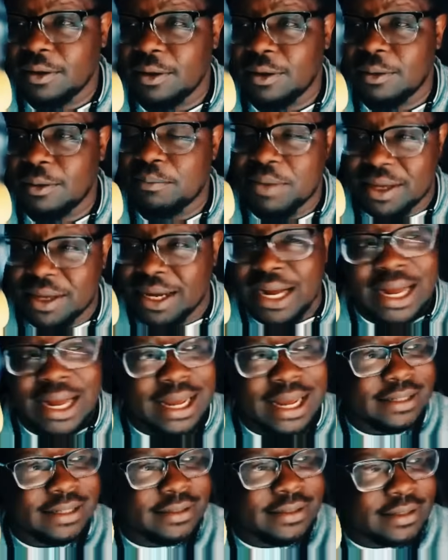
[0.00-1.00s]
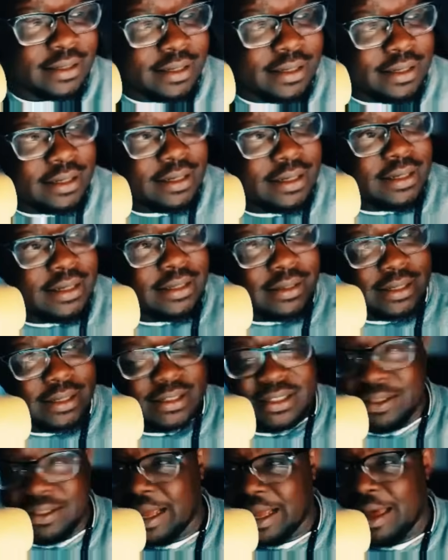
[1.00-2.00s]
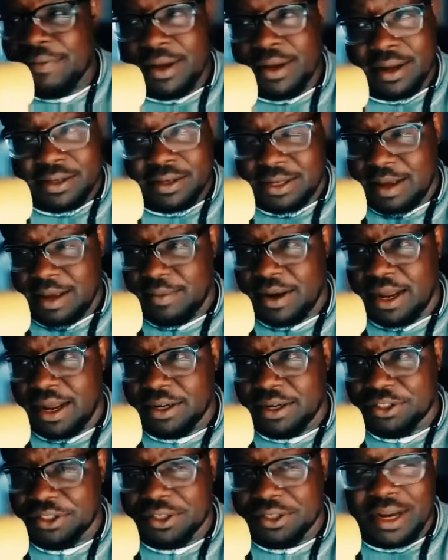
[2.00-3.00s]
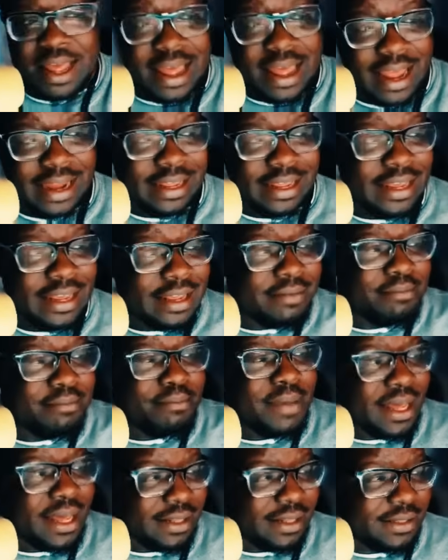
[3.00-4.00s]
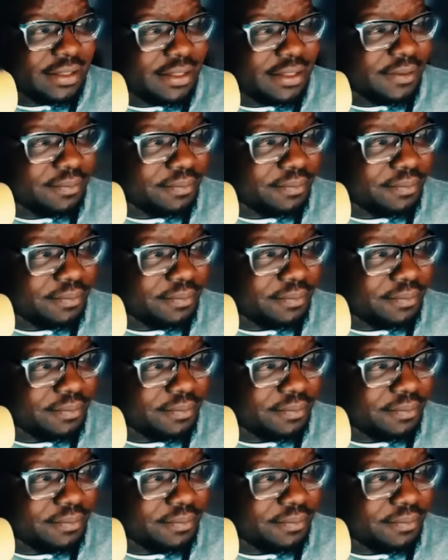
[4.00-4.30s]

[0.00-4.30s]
because this is heavy contamination. And he admits,